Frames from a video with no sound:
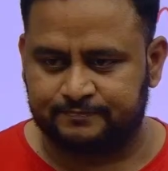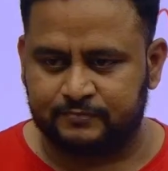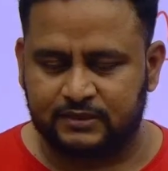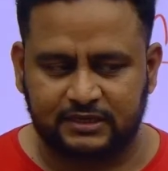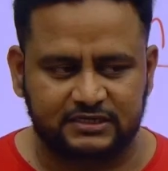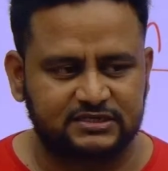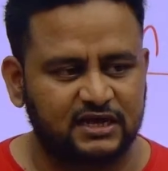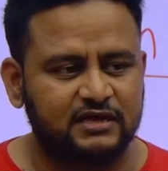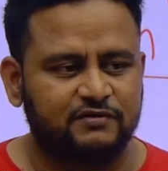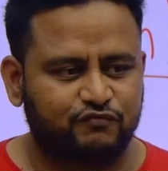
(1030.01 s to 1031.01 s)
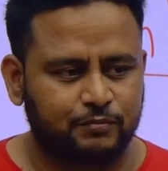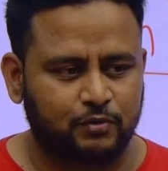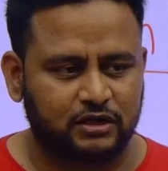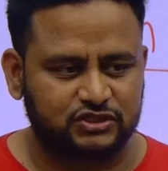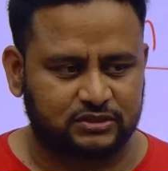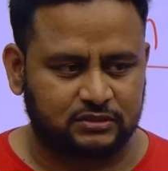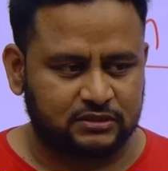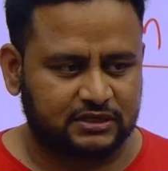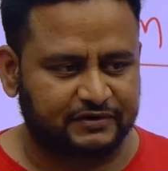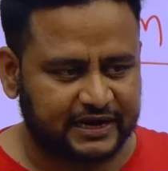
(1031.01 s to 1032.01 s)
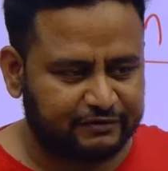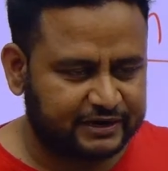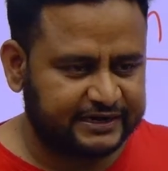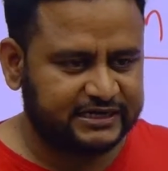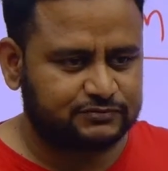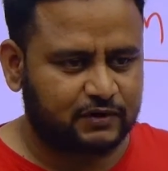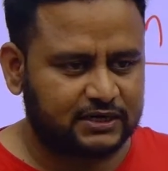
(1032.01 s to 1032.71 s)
Increase the food production. Our end is what?